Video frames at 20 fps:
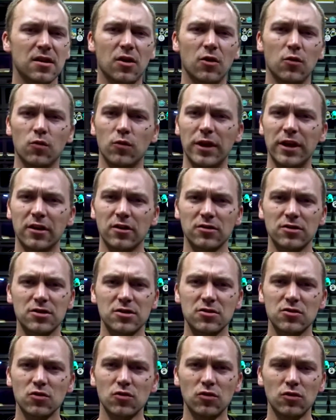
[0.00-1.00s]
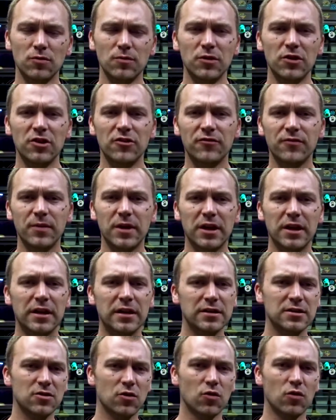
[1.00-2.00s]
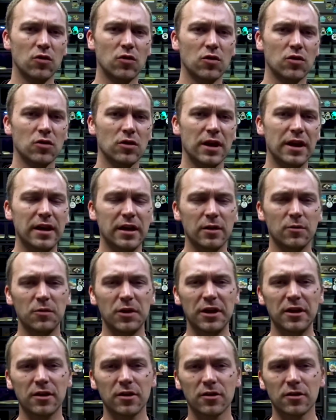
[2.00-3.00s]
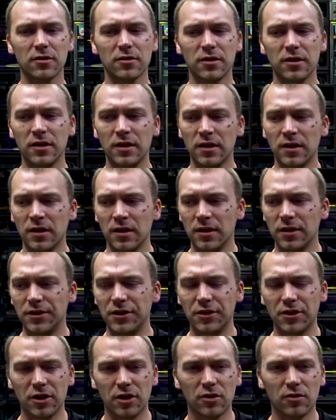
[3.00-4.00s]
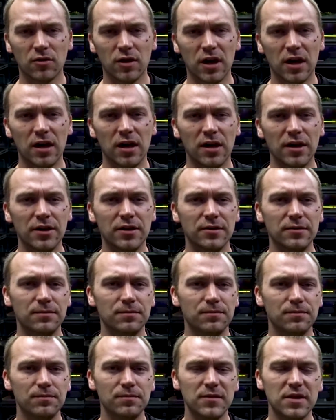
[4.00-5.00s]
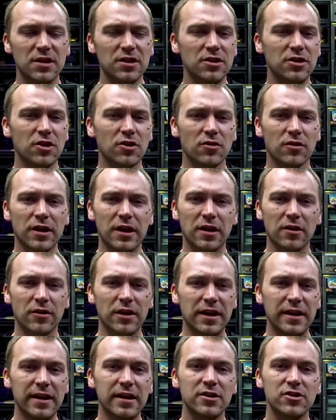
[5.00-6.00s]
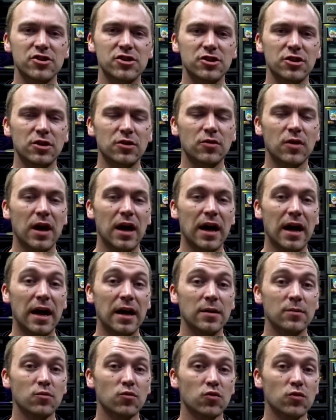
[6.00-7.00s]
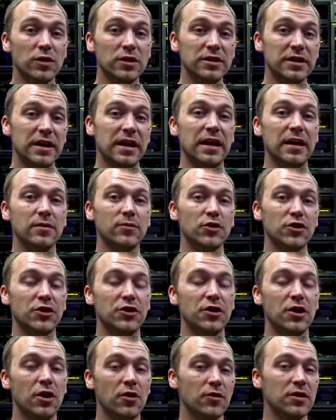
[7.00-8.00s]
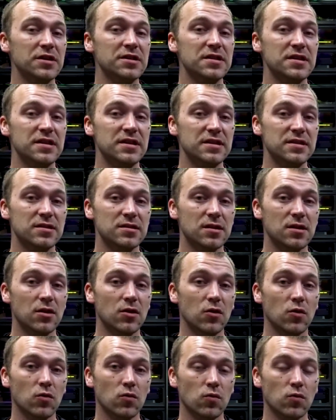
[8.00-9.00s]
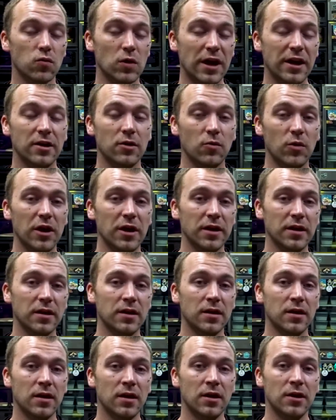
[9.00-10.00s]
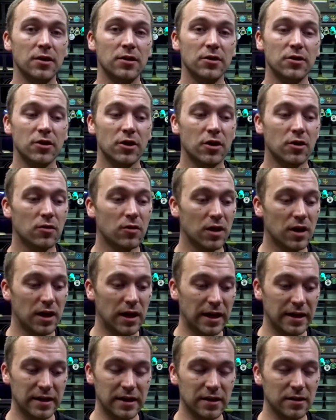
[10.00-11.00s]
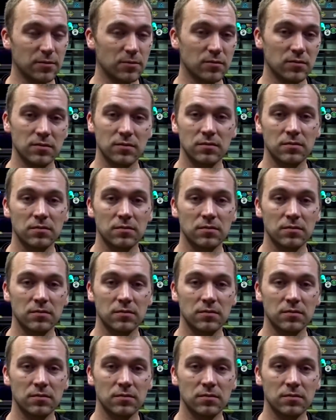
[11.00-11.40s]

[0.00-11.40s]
a weird stool movement or a weird, you know, urinary issue, I'm really able to notice this right away. You know, I can